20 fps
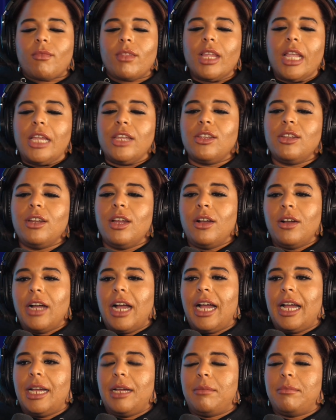
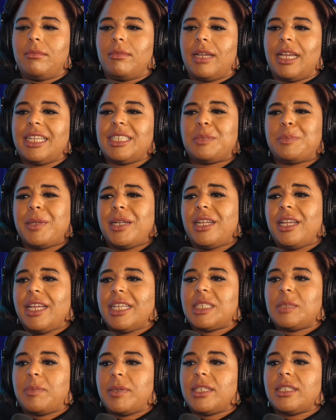
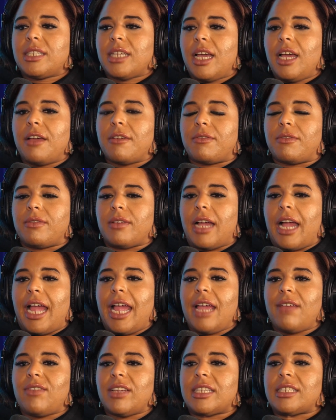It's been tough. I
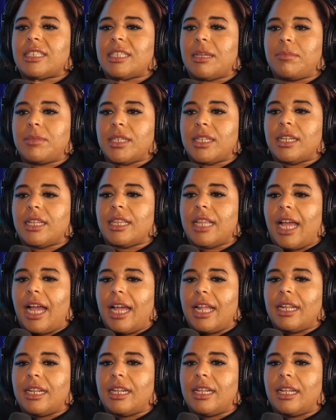have accepted a
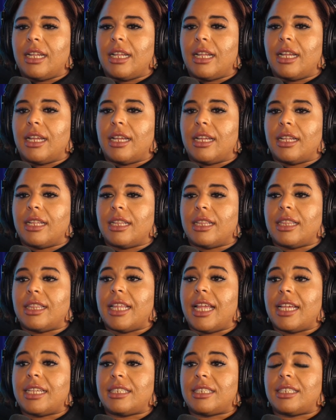lot
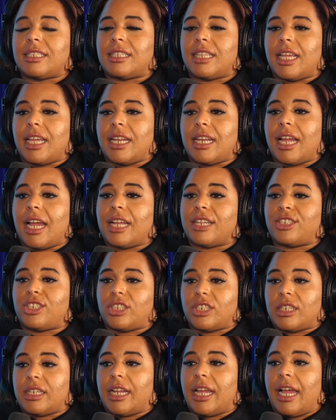less than I
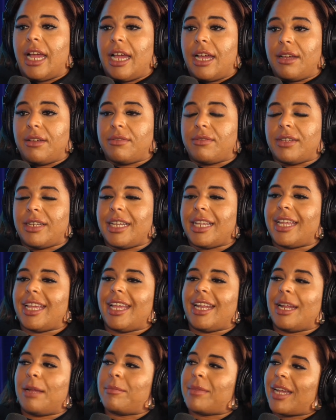should have. And
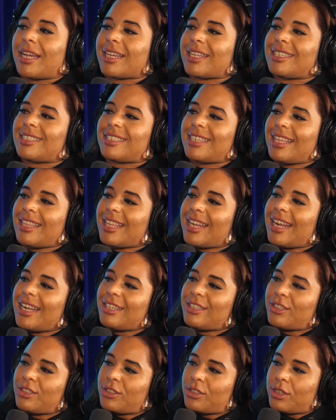again, I'm not going to say that I
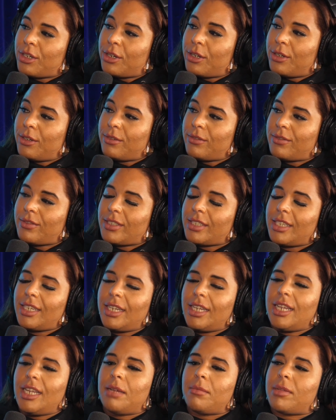deserved,
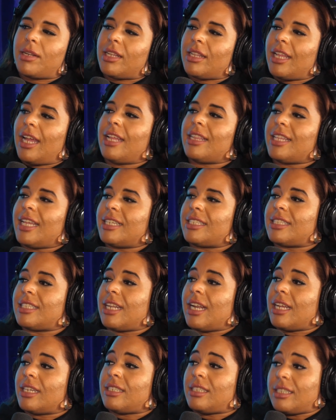but a lot less
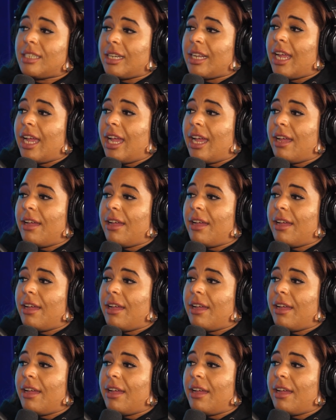than I should have.